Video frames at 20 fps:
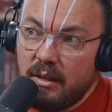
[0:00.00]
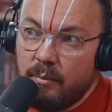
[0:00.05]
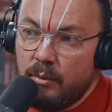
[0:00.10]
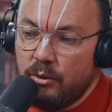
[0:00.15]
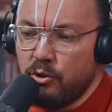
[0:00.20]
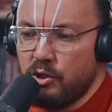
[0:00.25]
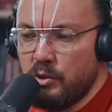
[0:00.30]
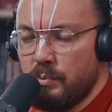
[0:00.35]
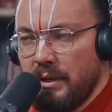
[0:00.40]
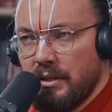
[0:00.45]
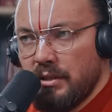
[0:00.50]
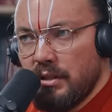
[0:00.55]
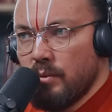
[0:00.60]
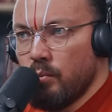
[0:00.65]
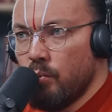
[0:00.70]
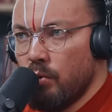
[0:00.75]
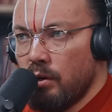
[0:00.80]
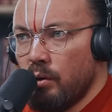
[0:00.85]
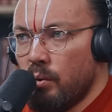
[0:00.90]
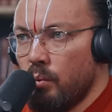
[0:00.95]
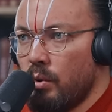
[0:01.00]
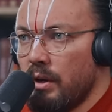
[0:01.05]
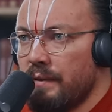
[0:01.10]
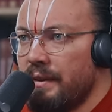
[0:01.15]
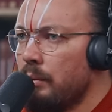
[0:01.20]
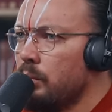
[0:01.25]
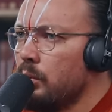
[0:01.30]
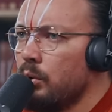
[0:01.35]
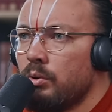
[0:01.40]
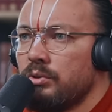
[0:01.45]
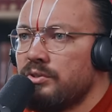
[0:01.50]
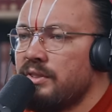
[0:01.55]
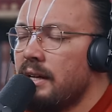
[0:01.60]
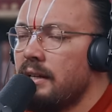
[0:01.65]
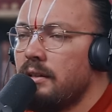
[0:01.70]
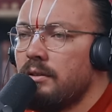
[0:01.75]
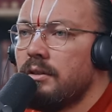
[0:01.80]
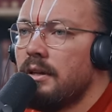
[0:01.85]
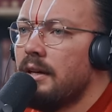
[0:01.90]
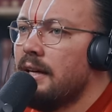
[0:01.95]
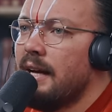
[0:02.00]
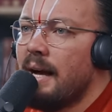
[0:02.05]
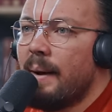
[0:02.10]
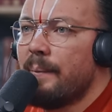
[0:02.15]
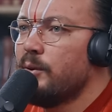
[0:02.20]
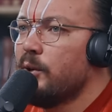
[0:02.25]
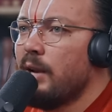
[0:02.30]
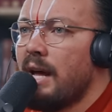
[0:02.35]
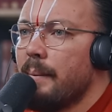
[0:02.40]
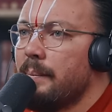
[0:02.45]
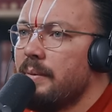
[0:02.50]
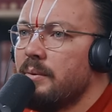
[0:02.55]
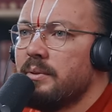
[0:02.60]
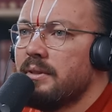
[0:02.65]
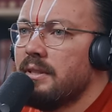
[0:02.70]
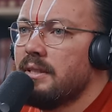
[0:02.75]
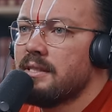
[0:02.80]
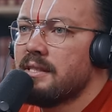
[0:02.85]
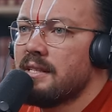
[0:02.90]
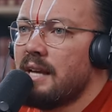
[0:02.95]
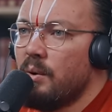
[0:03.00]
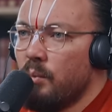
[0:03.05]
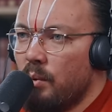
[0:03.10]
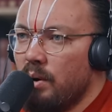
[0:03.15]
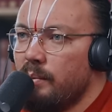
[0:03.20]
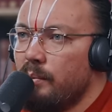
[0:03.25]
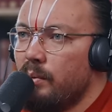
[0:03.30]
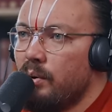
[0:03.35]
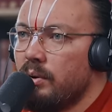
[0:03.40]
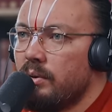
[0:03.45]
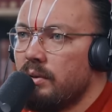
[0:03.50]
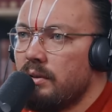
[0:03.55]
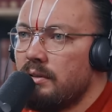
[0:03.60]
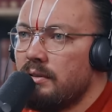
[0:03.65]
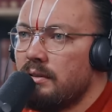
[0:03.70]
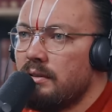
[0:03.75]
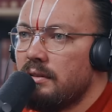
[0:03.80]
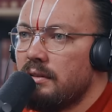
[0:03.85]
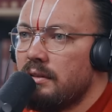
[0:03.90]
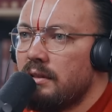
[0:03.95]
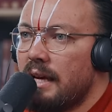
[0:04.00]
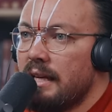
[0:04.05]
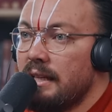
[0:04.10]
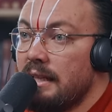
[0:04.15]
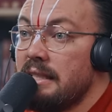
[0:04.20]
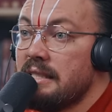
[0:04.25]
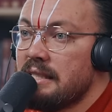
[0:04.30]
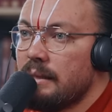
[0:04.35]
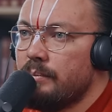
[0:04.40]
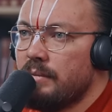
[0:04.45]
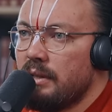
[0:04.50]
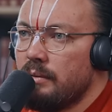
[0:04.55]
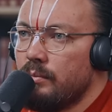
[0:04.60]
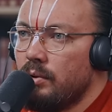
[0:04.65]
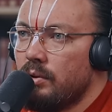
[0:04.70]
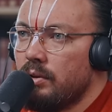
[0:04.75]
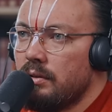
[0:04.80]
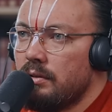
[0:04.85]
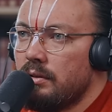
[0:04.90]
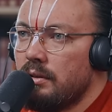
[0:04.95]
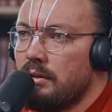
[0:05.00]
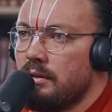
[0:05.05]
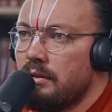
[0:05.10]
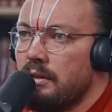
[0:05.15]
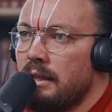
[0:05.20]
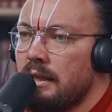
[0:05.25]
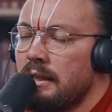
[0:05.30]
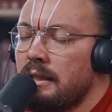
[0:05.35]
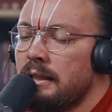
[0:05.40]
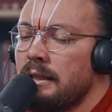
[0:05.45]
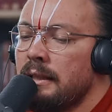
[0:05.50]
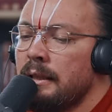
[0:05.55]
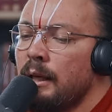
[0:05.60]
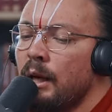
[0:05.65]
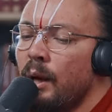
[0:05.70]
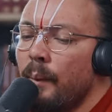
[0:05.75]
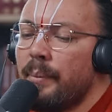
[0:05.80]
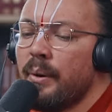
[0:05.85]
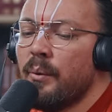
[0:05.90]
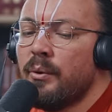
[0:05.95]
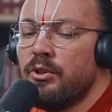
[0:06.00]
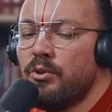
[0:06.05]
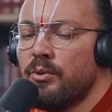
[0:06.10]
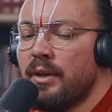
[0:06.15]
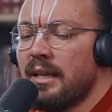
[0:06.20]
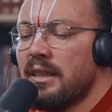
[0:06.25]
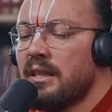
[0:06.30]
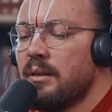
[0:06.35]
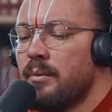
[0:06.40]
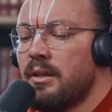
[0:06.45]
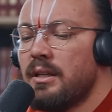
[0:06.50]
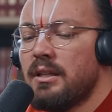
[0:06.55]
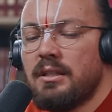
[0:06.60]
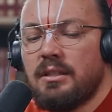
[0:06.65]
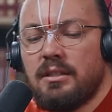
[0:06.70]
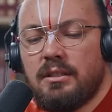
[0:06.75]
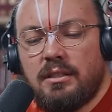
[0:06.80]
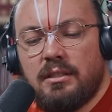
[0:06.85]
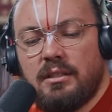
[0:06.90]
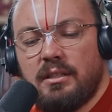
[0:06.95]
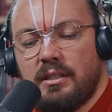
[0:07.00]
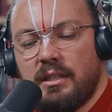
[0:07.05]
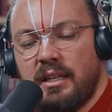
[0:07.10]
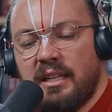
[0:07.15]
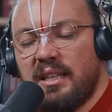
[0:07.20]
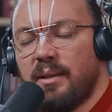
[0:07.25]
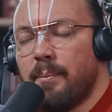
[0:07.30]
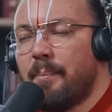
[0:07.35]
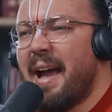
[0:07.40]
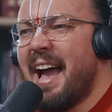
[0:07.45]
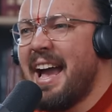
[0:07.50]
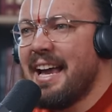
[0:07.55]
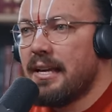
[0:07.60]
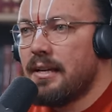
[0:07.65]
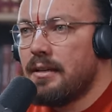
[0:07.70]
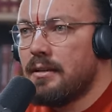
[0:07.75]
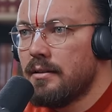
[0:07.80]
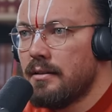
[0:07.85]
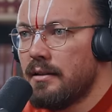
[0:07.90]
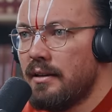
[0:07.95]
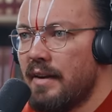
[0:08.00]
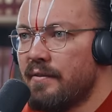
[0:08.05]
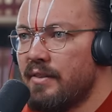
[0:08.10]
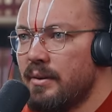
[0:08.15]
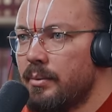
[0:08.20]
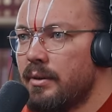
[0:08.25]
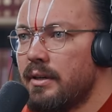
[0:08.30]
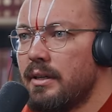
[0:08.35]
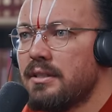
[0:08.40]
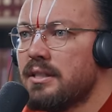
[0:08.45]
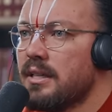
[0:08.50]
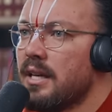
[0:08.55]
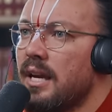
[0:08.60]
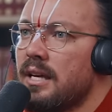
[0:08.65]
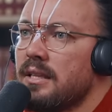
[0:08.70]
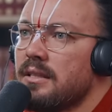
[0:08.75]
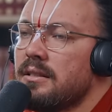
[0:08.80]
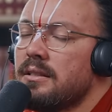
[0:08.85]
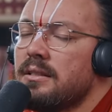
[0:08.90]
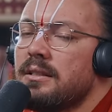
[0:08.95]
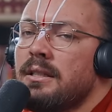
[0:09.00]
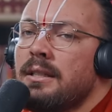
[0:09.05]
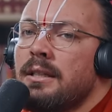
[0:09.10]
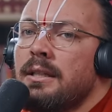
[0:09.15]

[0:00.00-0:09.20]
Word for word: them and you speak to them one on one, they will all tell you, "I'm not happy with this. I want more. I need something more." Yeah. But when you get them in a in the pack, everybody together.